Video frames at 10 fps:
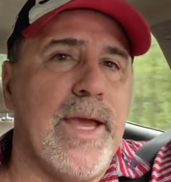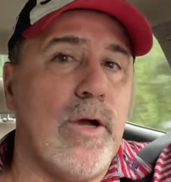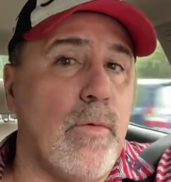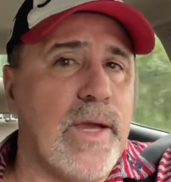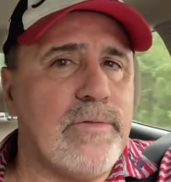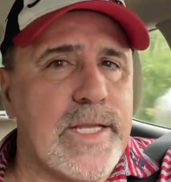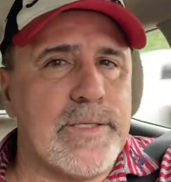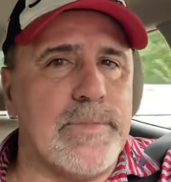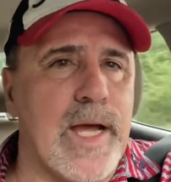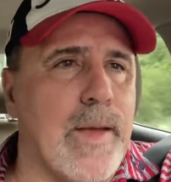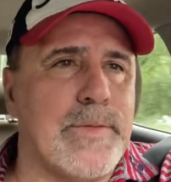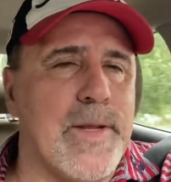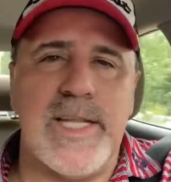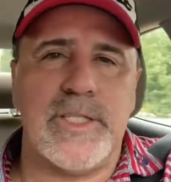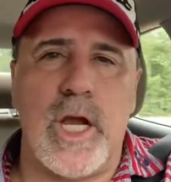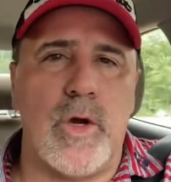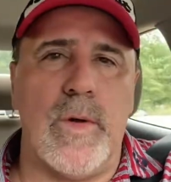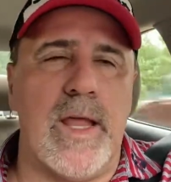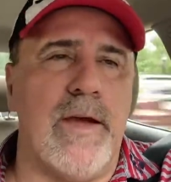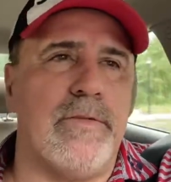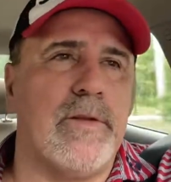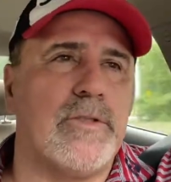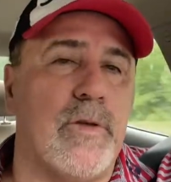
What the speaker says: May go way right sometimes, but it's not going left.